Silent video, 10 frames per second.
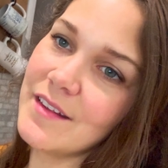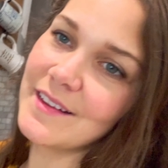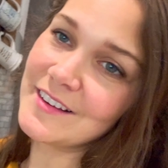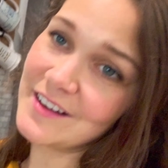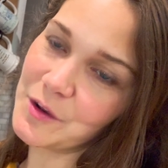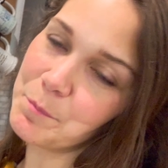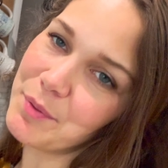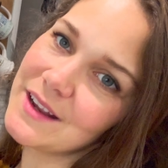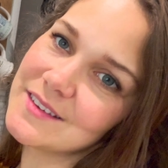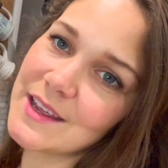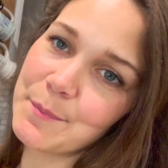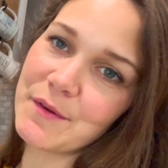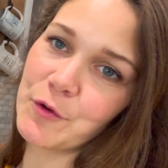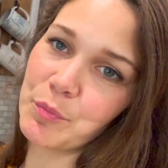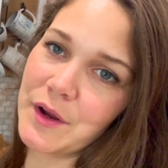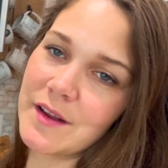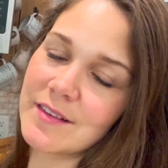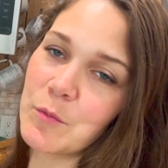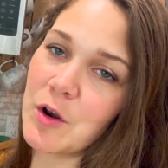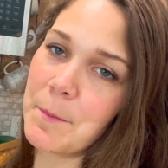That's another big tip if you're bringing
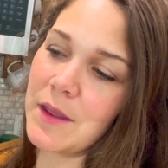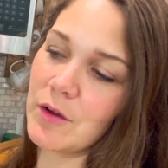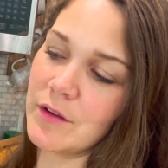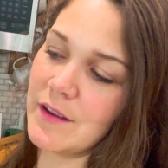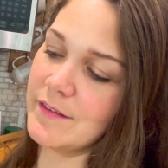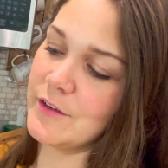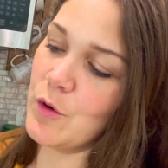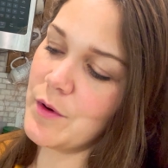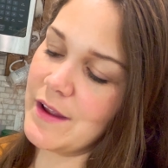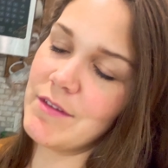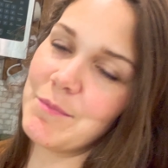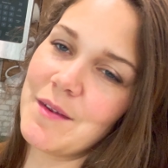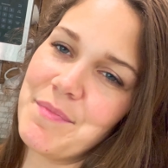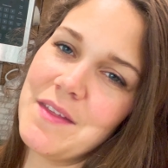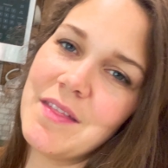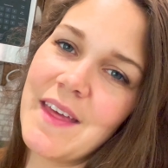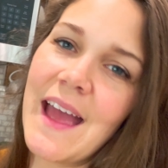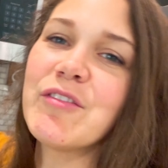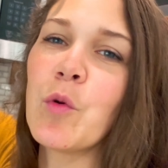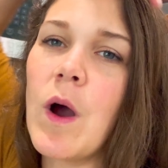someone a meal, is don't give them something that they
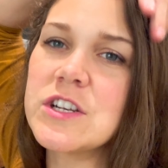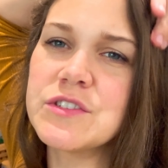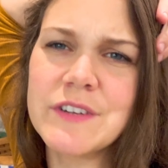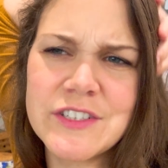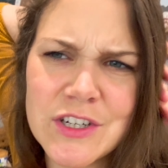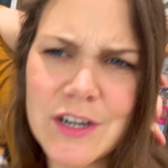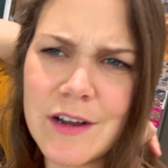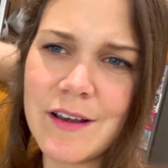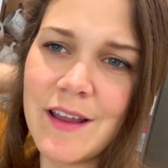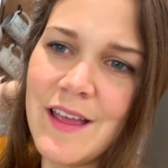have to wash and return.